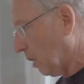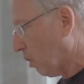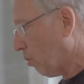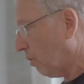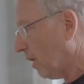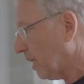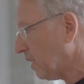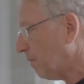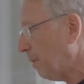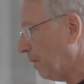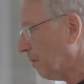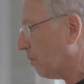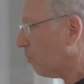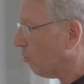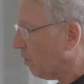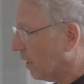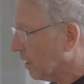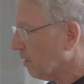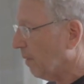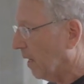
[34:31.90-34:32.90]
the correct,
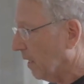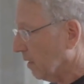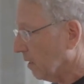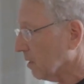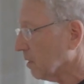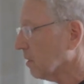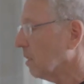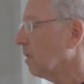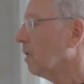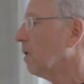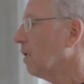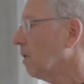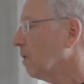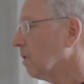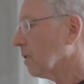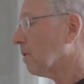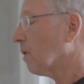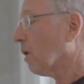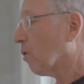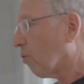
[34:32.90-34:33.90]
correct miners.
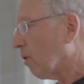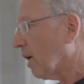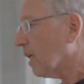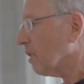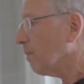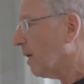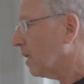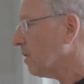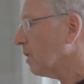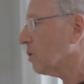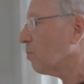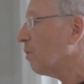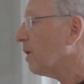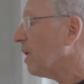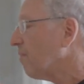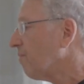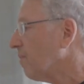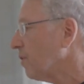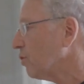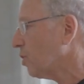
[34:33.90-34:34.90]
That the correct miners will
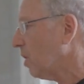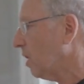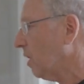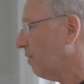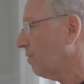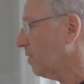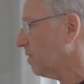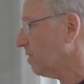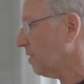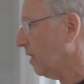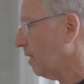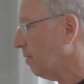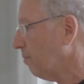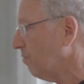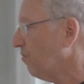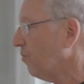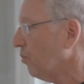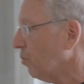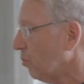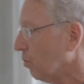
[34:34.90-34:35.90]
eventually have the same
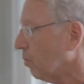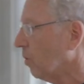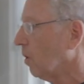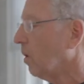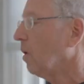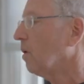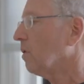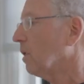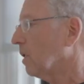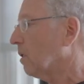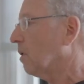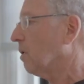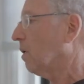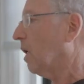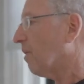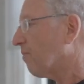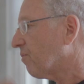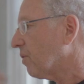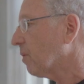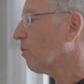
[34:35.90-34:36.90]
view. That
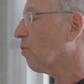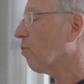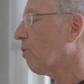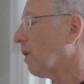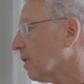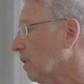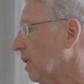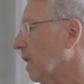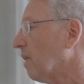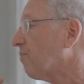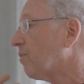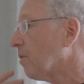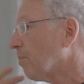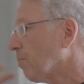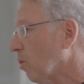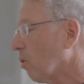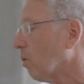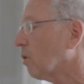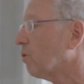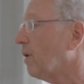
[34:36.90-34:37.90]
every correct, every
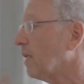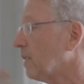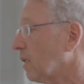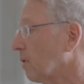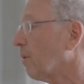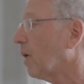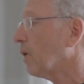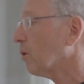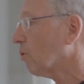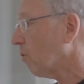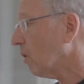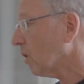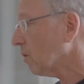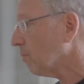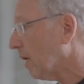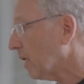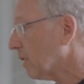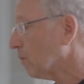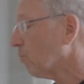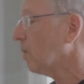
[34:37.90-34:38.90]
block created by a correct
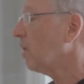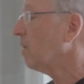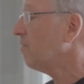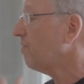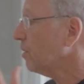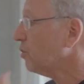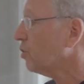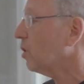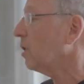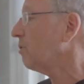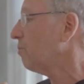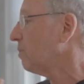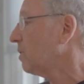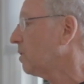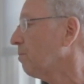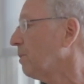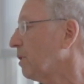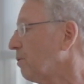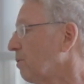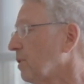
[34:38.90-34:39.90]
miner will eventually be